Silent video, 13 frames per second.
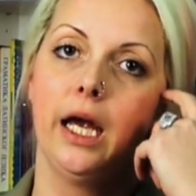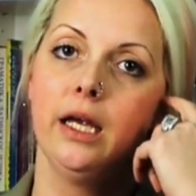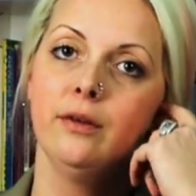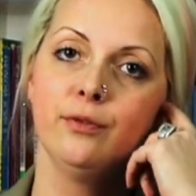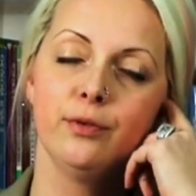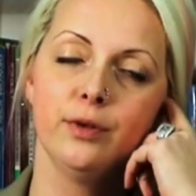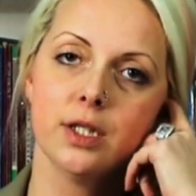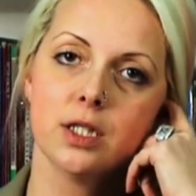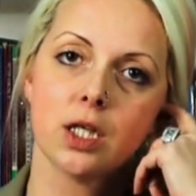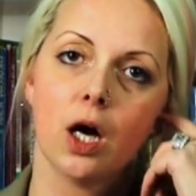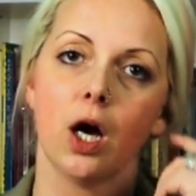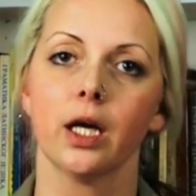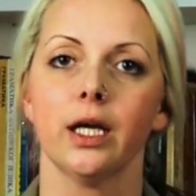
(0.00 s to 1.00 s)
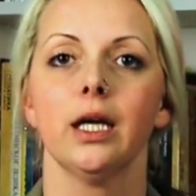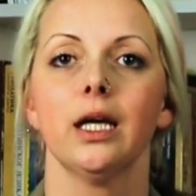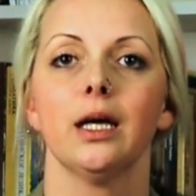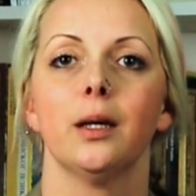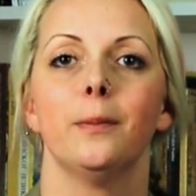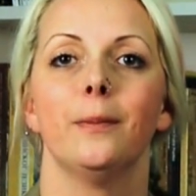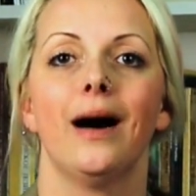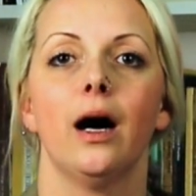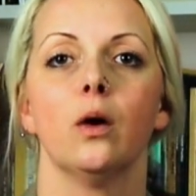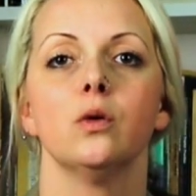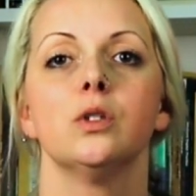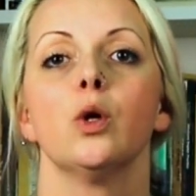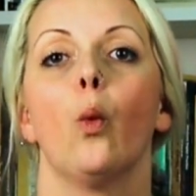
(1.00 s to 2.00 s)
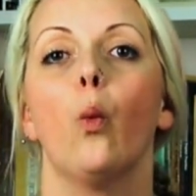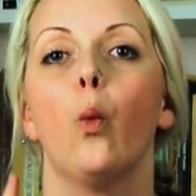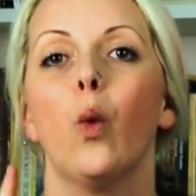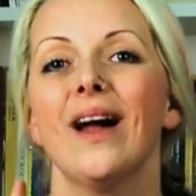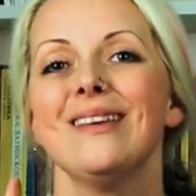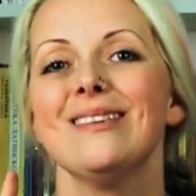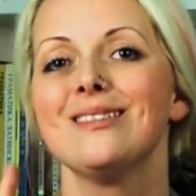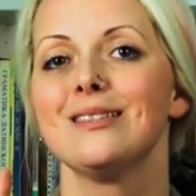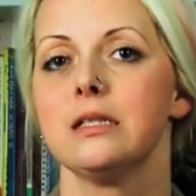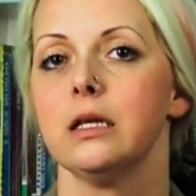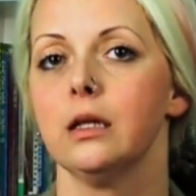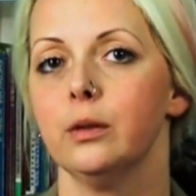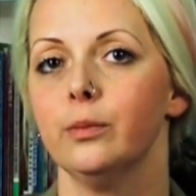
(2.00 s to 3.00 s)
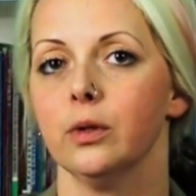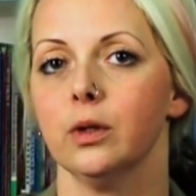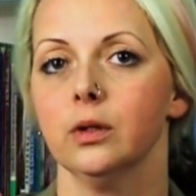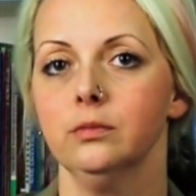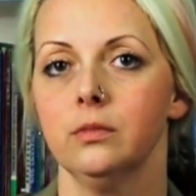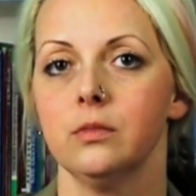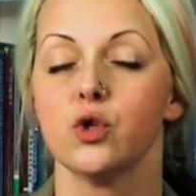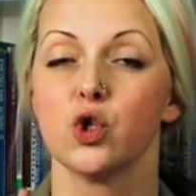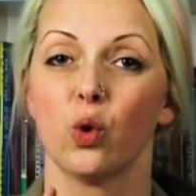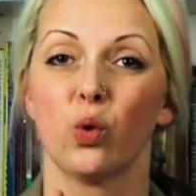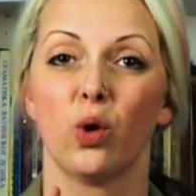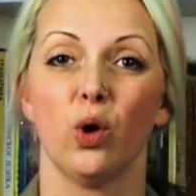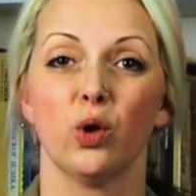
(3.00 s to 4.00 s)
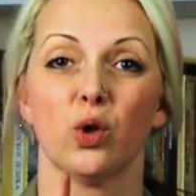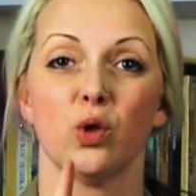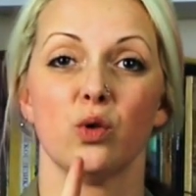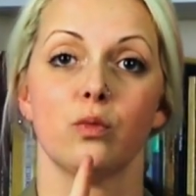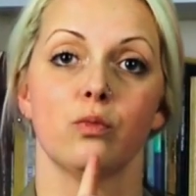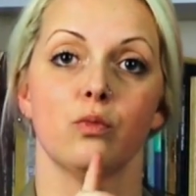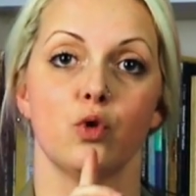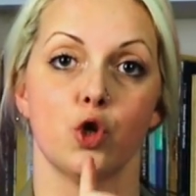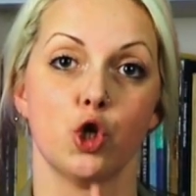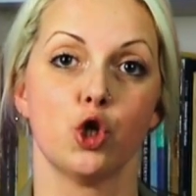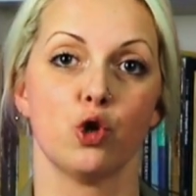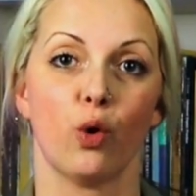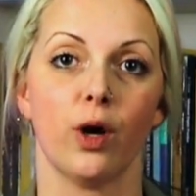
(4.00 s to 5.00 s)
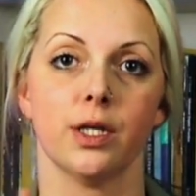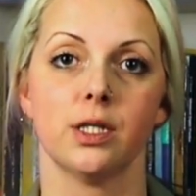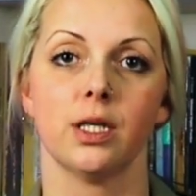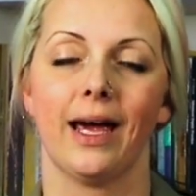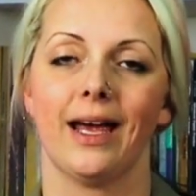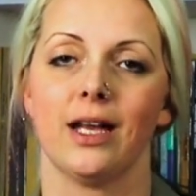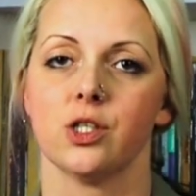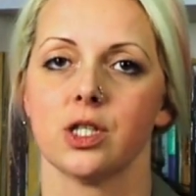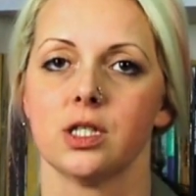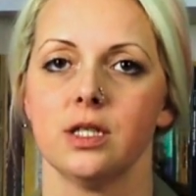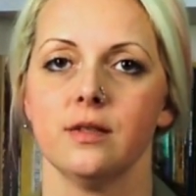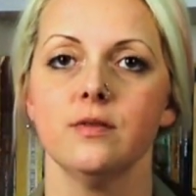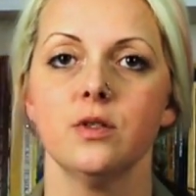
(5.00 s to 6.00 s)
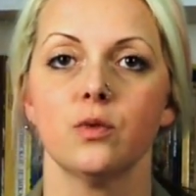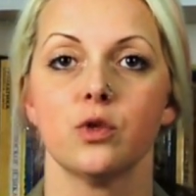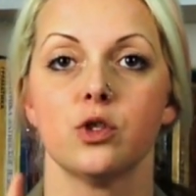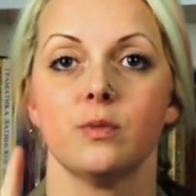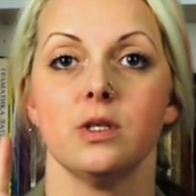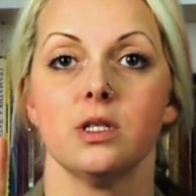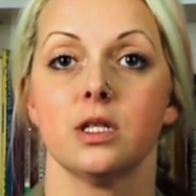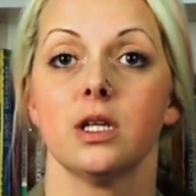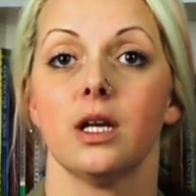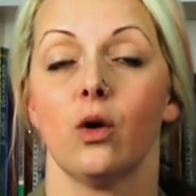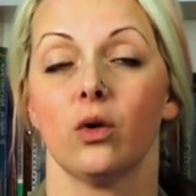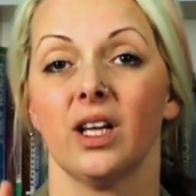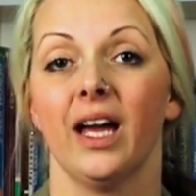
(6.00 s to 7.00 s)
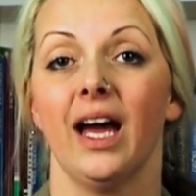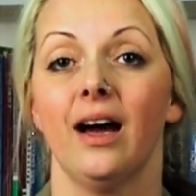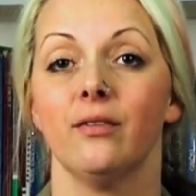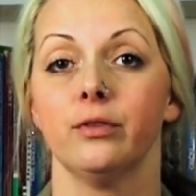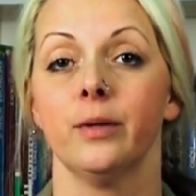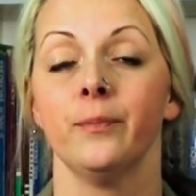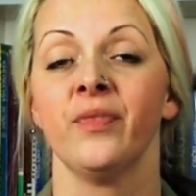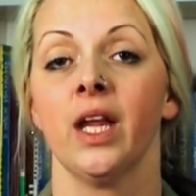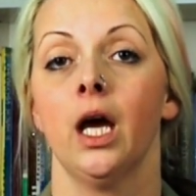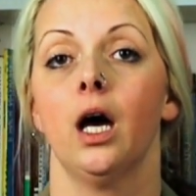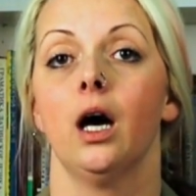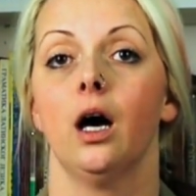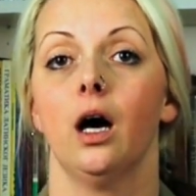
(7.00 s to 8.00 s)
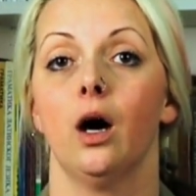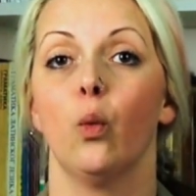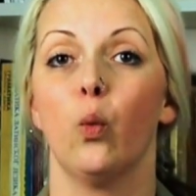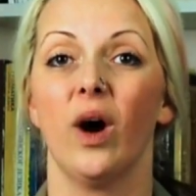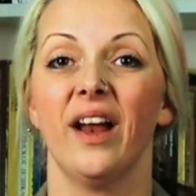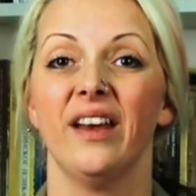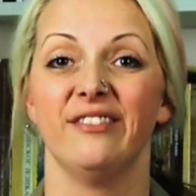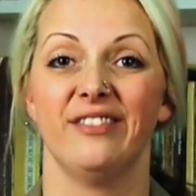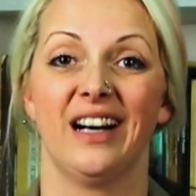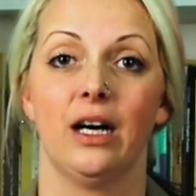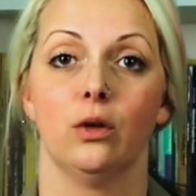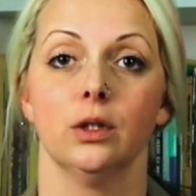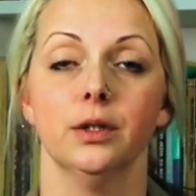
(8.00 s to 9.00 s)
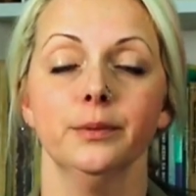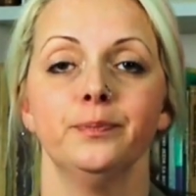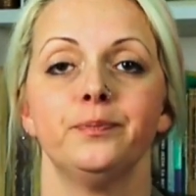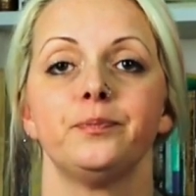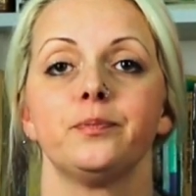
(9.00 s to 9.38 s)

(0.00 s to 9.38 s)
If we're talking about one syllable, so-called short adjectives, which means that they only have one vowel,